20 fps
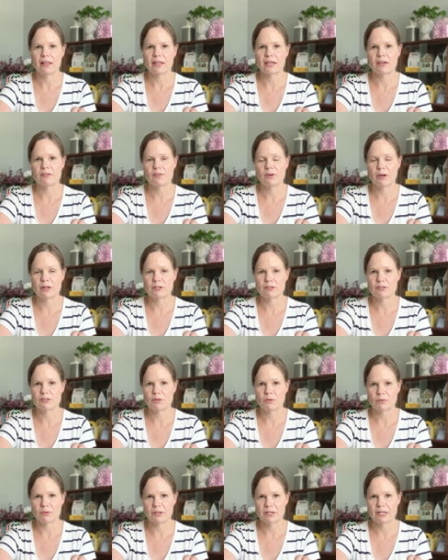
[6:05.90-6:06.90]
like if you had your
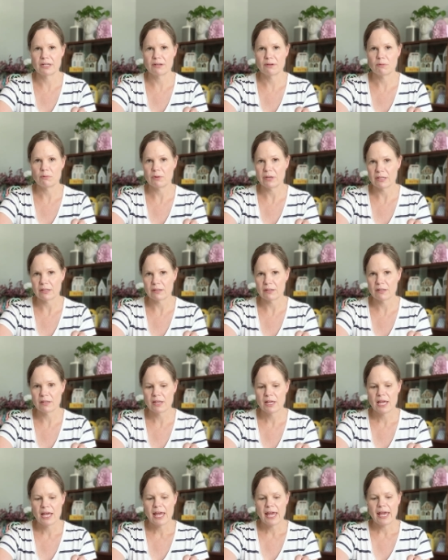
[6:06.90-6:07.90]
scoring wheel
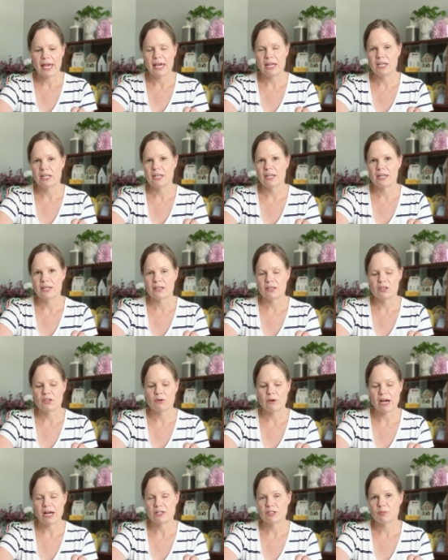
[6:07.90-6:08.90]
and
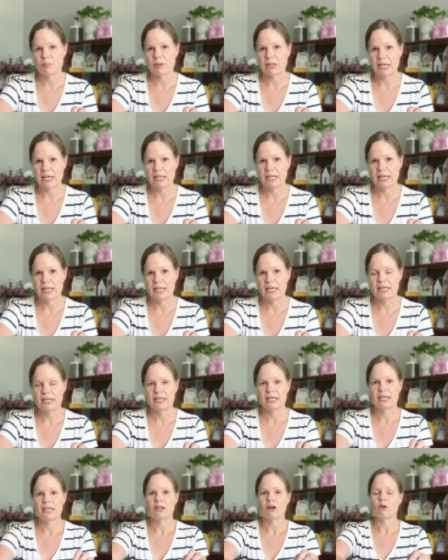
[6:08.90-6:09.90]
you had your blade in
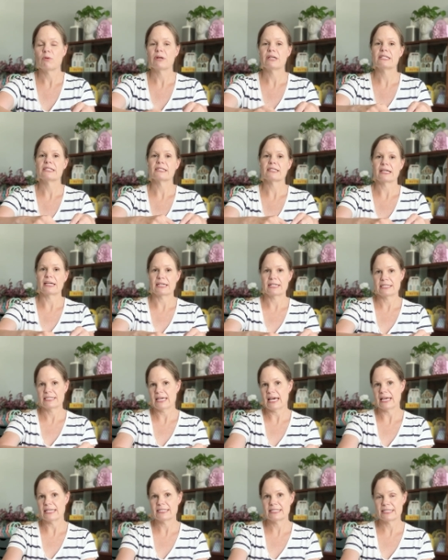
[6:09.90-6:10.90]
it, it always like
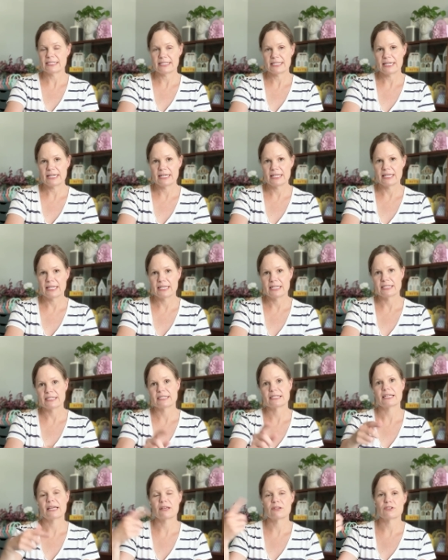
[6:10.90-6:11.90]
tests it and then
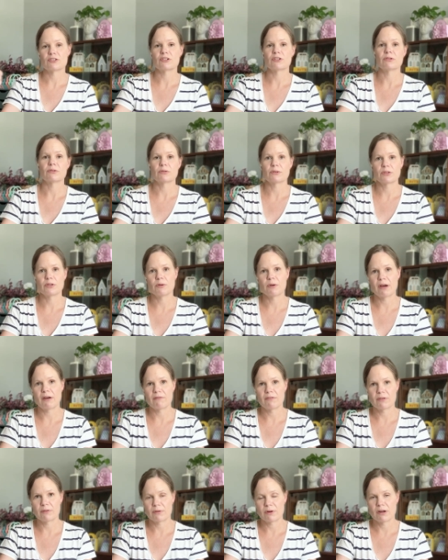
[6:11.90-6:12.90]
tells you you
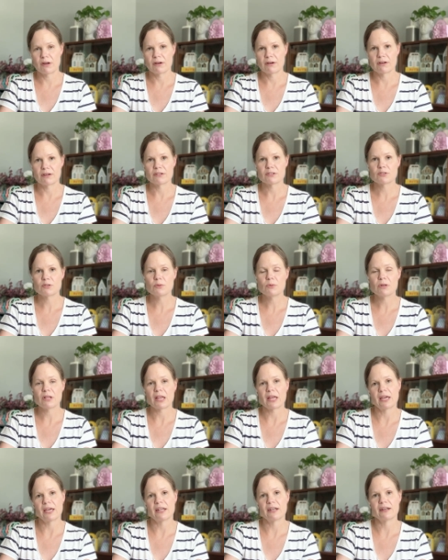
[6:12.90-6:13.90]
have the wrong tool
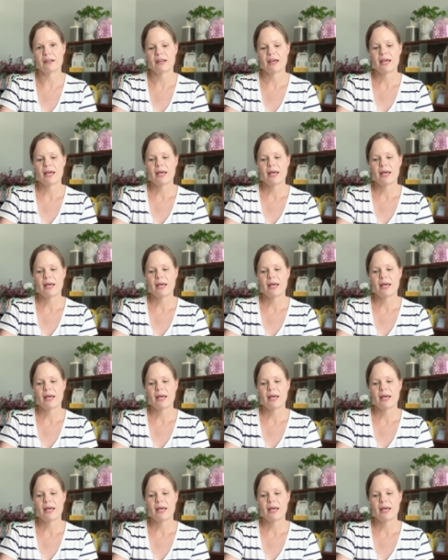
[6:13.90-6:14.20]
in.